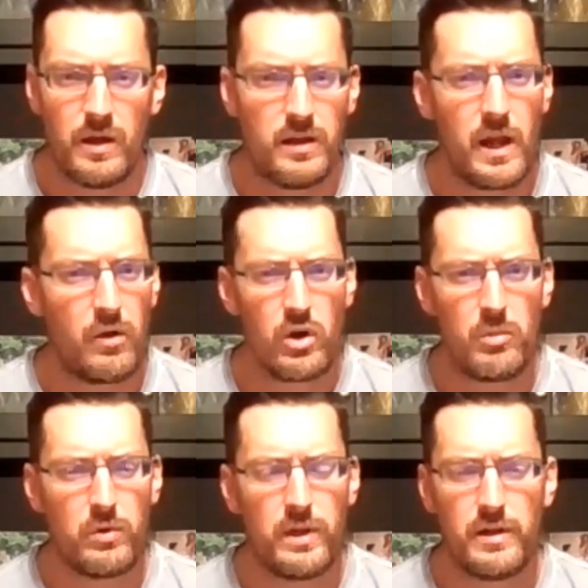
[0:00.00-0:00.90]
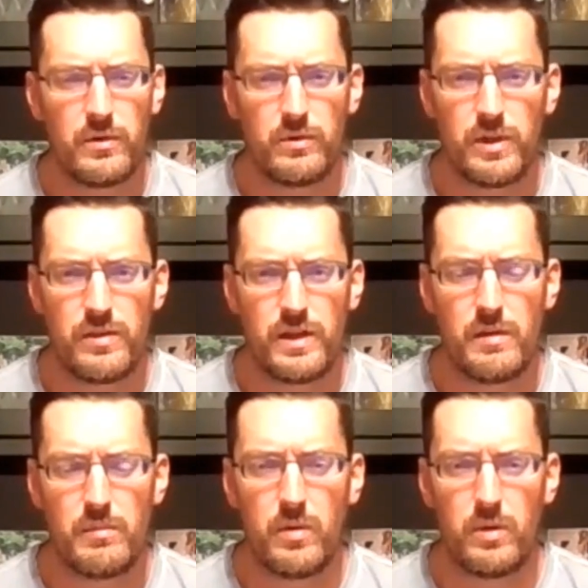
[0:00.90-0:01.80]
Now, normally I don't really think
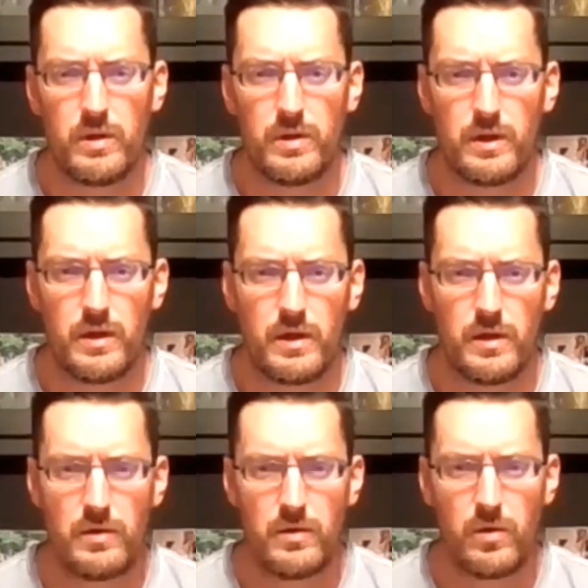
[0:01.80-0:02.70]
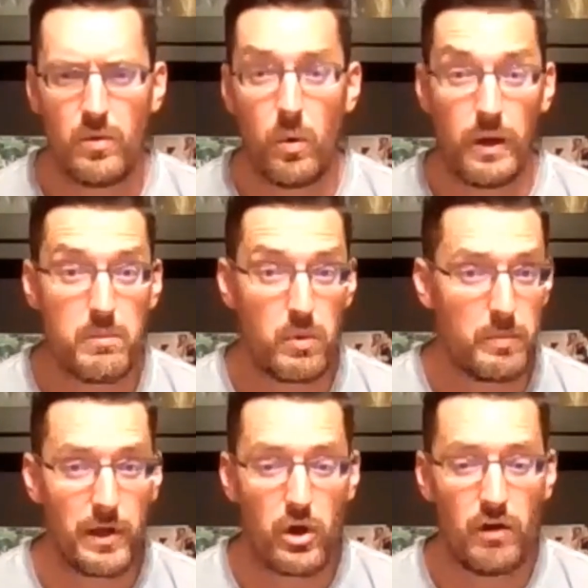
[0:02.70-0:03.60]
about what I put
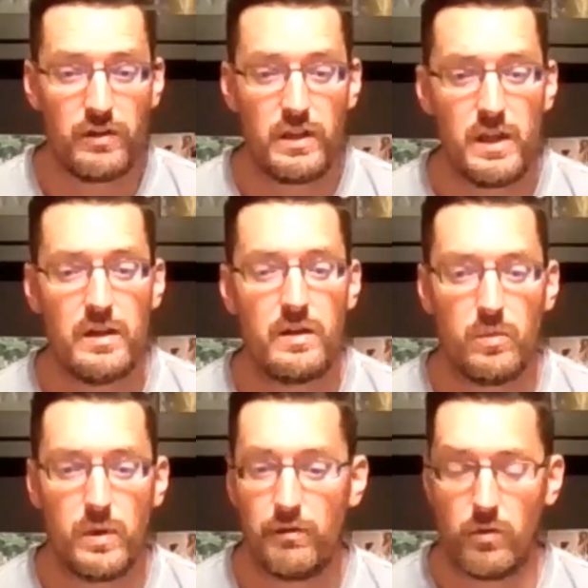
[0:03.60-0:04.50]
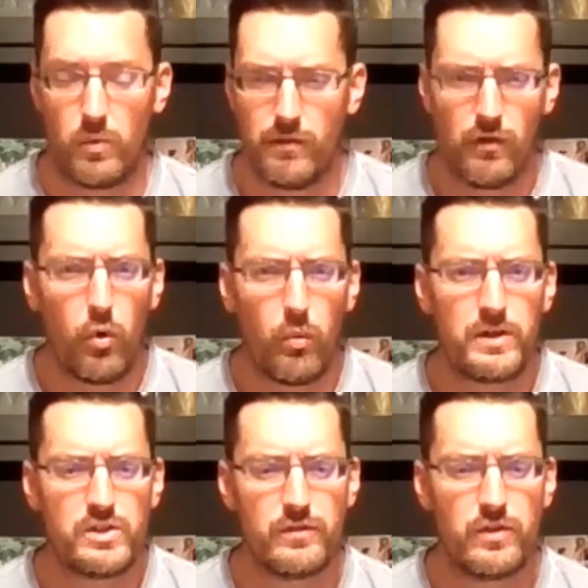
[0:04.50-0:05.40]
my coffee in. We have a whole
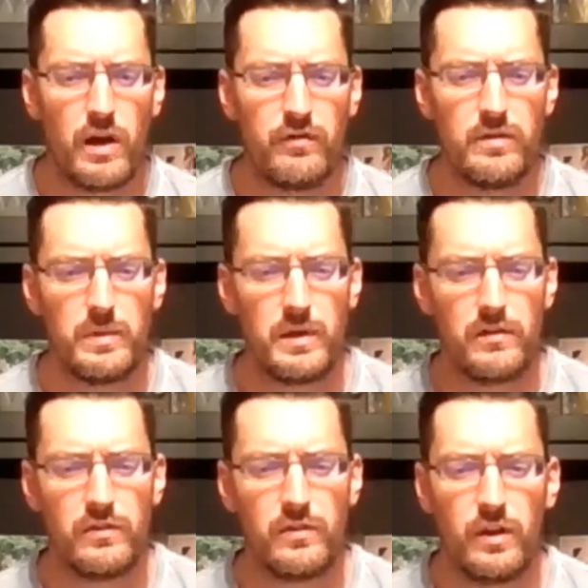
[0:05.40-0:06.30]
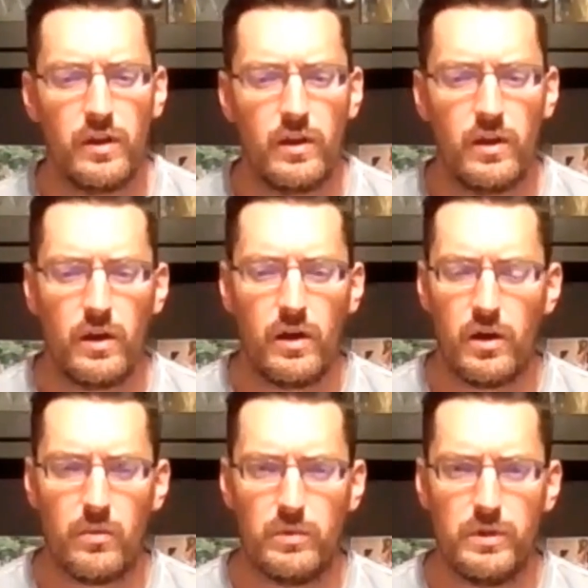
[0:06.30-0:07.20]
bunch of coffee mugs,
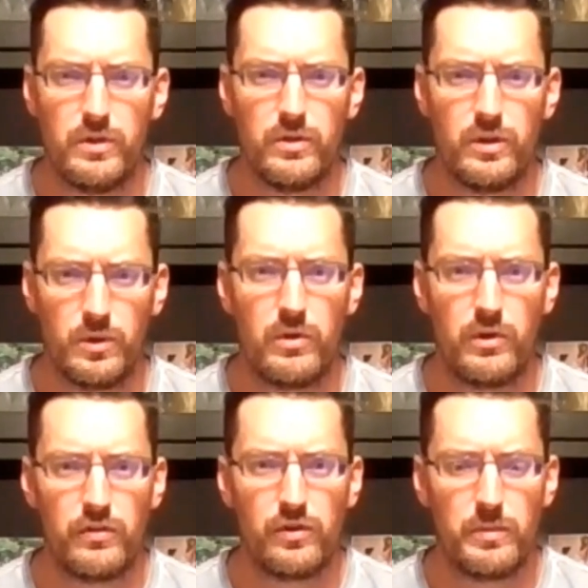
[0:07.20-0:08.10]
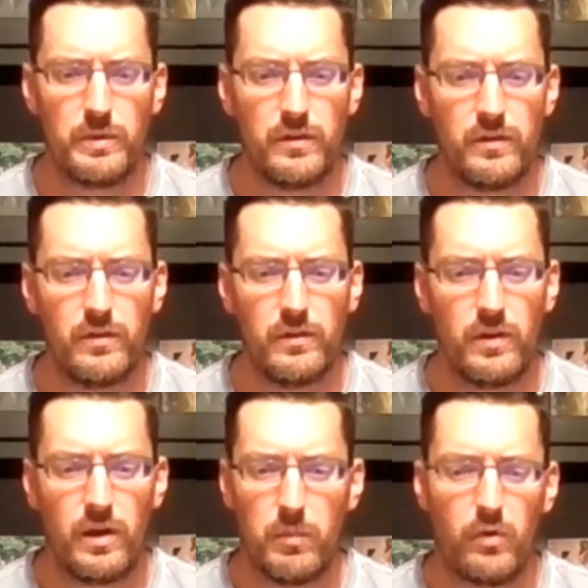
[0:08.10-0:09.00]
a real assortment.
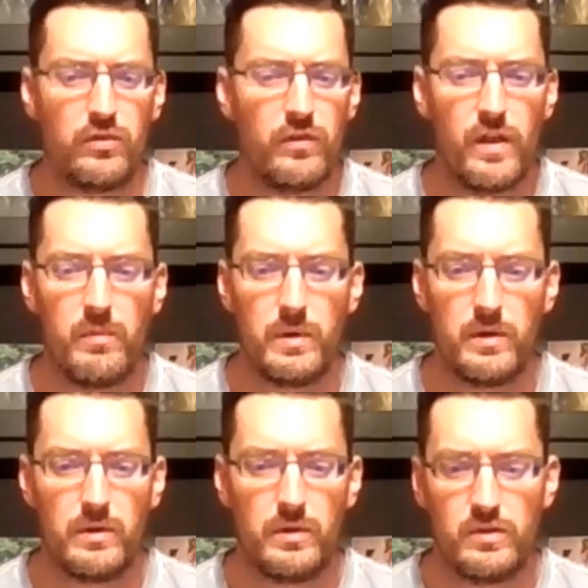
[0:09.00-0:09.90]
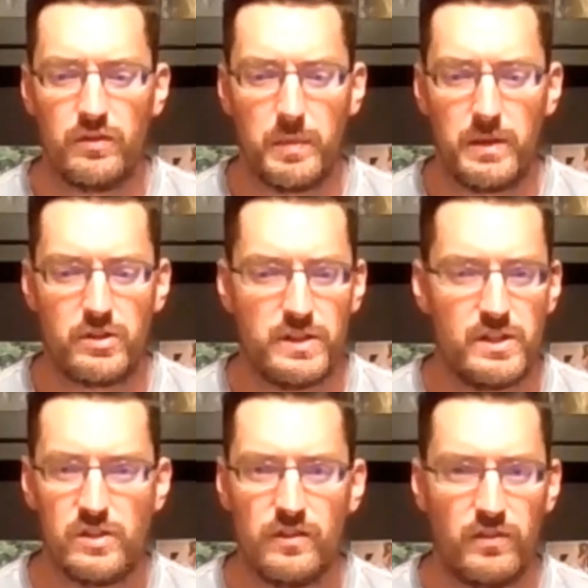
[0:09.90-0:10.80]
Most of them are just matching
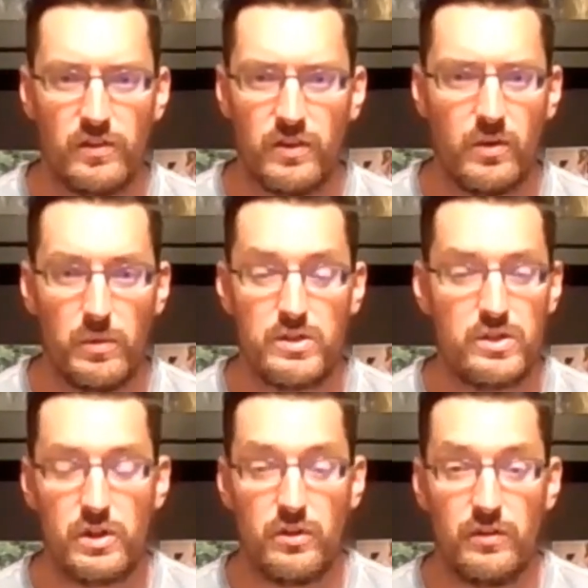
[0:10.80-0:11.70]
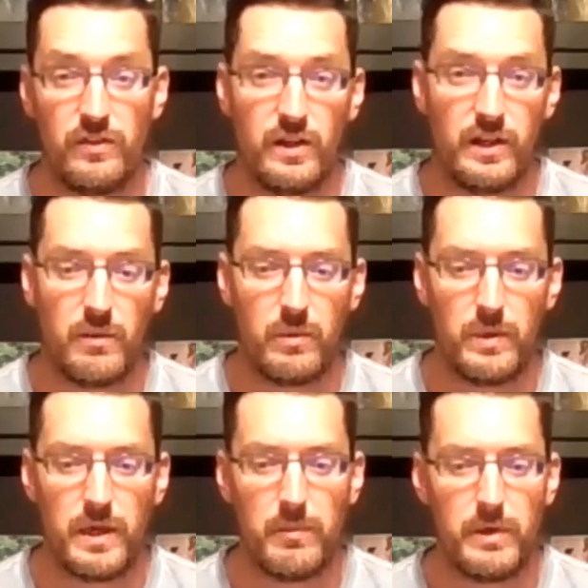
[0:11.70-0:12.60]
dishes, which Alyssa and I got when we
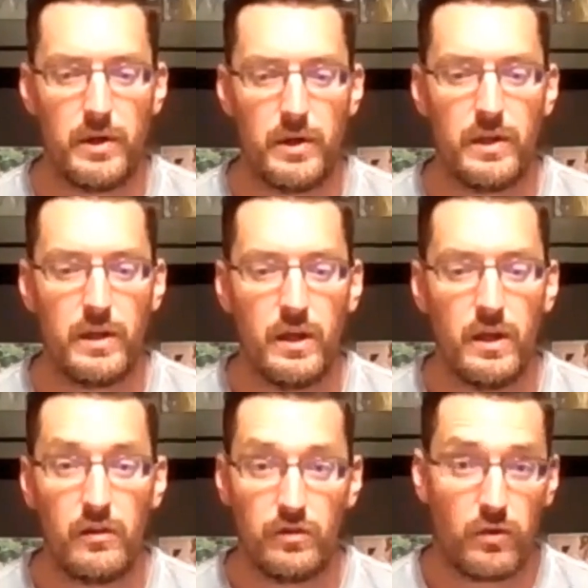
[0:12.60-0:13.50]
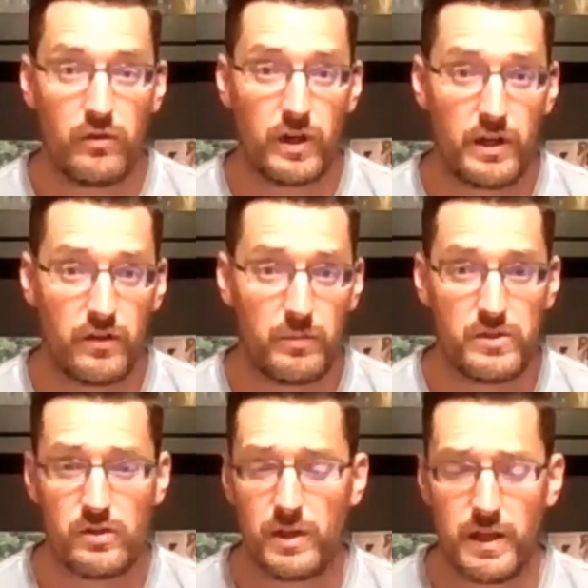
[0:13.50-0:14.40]
got married. So those are kind of
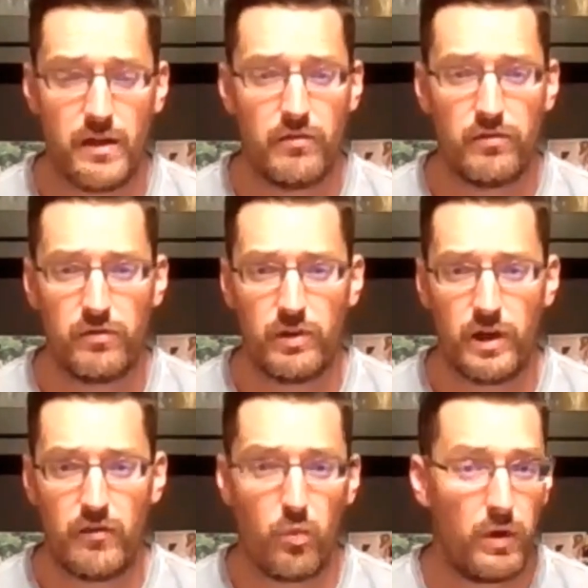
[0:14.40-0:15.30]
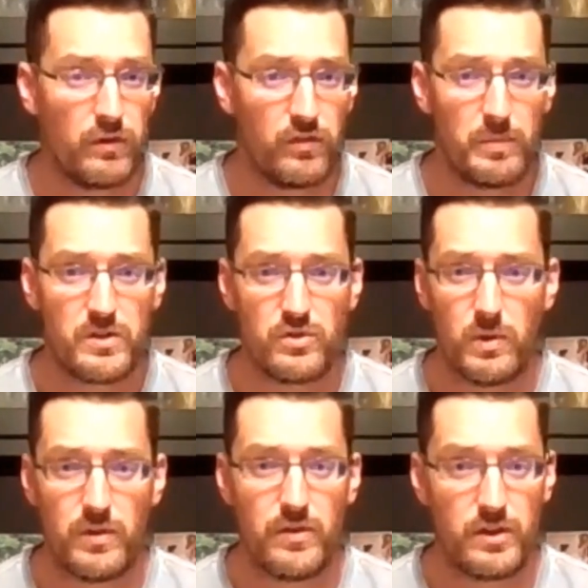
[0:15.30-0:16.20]
special. I have one special
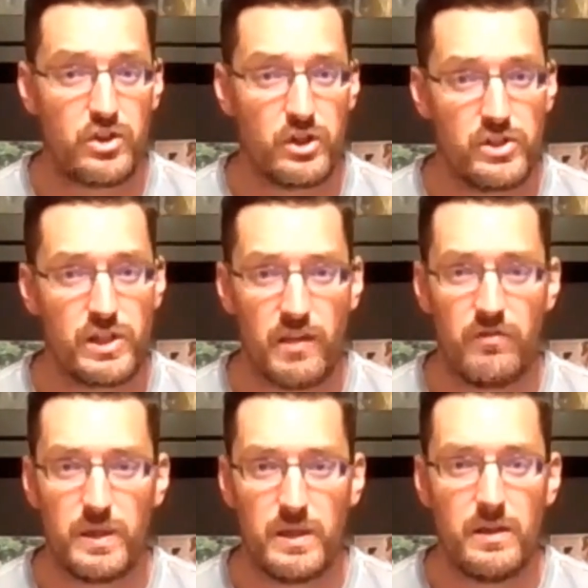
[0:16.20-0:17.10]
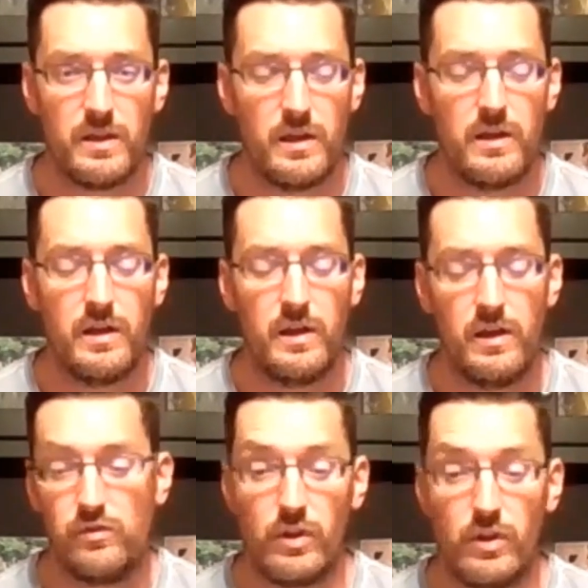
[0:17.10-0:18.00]
one that the church gave me.
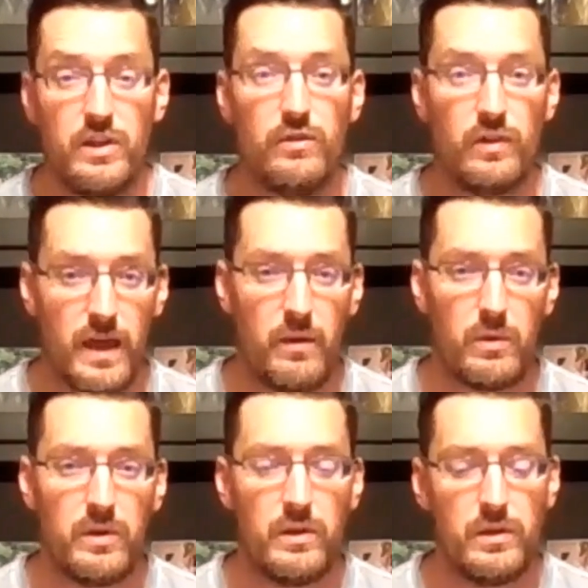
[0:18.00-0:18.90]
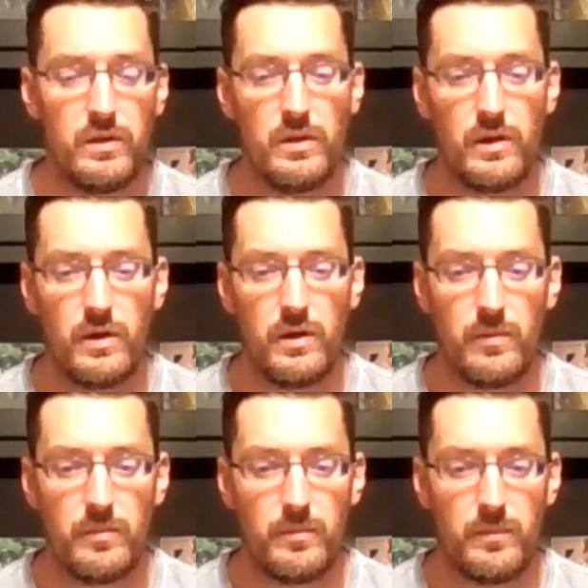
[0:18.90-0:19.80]
So I like using that one.
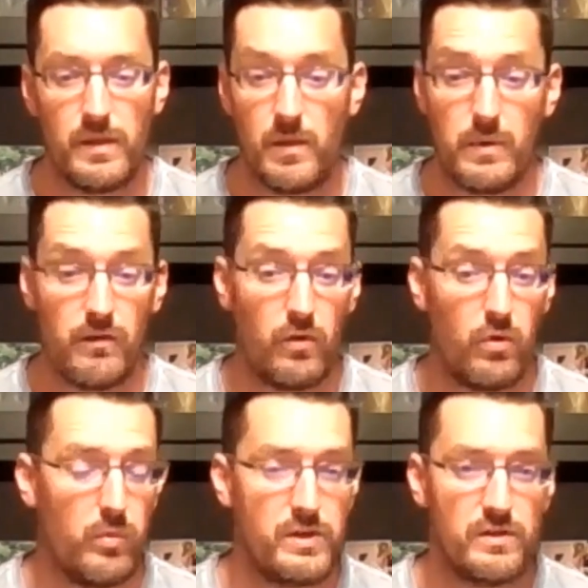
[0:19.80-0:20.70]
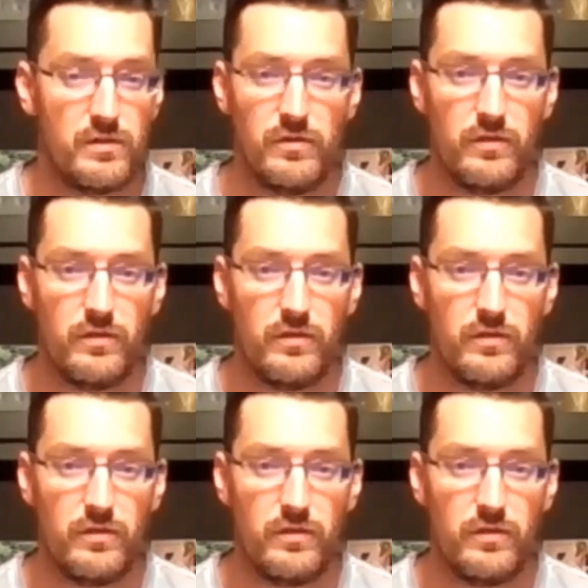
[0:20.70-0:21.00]
And then we have a whole bunch of